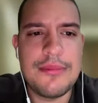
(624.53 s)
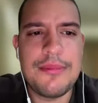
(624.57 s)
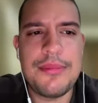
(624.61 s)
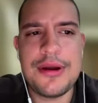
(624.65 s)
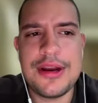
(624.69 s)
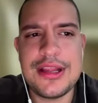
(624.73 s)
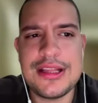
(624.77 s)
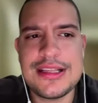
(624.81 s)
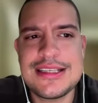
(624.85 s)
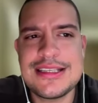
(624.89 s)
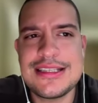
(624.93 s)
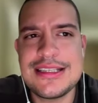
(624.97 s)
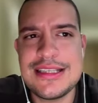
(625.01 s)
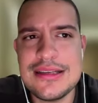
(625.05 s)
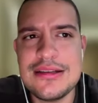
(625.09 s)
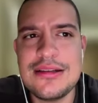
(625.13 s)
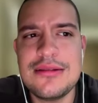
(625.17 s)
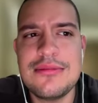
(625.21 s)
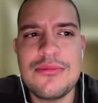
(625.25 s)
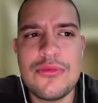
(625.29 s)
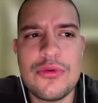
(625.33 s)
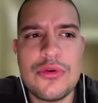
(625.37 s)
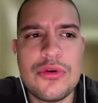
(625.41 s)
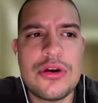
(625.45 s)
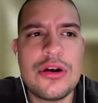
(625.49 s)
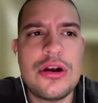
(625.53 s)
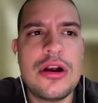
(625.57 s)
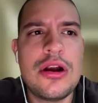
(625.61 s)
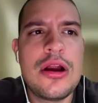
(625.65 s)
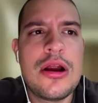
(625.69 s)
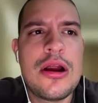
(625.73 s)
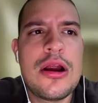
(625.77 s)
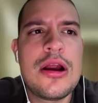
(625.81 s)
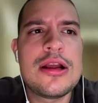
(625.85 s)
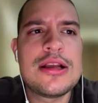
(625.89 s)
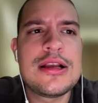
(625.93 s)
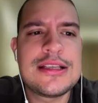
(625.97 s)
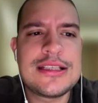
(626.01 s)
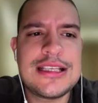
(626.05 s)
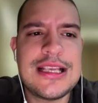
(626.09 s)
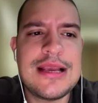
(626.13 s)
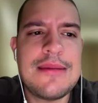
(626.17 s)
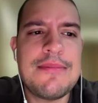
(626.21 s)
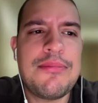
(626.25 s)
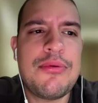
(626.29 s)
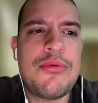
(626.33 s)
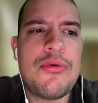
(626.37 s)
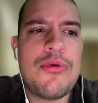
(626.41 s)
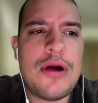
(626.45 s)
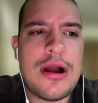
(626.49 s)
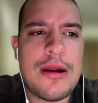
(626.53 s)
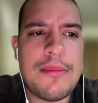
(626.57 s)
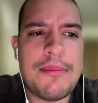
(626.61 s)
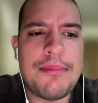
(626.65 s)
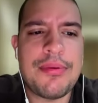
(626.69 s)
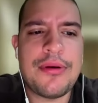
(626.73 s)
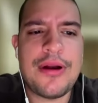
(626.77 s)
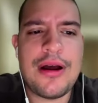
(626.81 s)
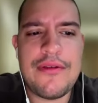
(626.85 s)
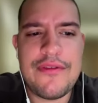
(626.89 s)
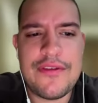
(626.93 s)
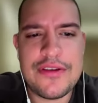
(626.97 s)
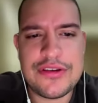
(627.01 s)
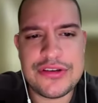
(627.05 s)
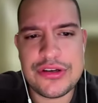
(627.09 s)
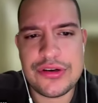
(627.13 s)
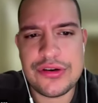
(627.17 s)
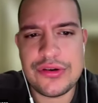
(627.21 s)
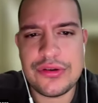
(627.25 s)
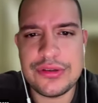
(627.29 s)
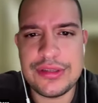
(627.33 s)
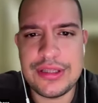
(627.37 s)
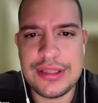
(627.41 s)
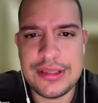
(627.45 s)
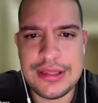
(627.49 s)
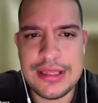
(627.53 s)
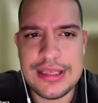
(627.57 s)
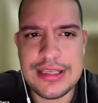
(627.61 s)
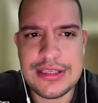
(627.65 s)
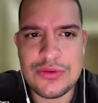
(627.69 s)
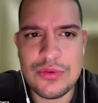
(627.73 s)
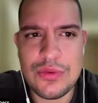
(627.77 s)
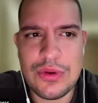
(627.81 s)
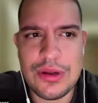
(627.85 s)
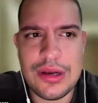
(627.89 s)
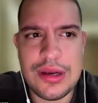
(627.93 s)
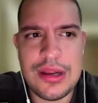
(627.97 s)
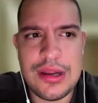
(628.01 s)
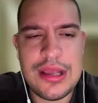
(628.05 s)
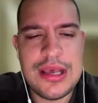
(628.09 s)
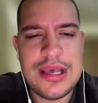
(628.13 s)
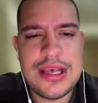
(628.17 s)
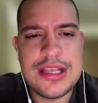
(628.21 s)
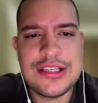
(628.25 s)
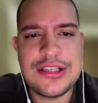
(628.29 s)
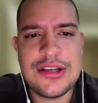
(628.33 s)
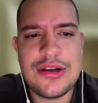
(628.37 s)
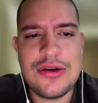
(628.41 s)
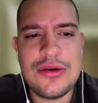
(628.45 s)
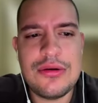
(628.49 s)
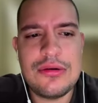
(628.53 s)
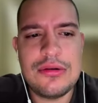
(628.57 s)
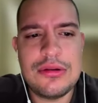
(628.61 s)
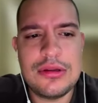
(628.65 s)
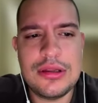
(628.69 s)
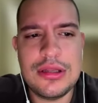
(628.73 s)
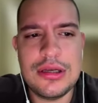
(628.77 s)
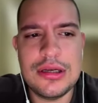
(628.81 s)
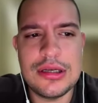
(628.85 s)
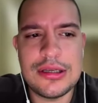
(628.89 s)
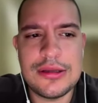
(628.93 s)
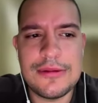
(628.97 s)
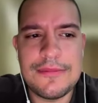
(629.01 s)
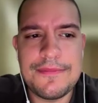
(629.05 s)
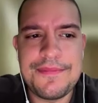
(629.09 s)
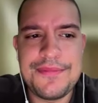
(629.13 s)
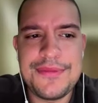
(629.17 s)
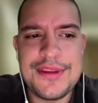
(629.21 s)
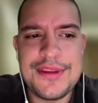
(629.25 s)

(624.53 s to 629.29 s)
But it's still more simple and professional than this one. So look,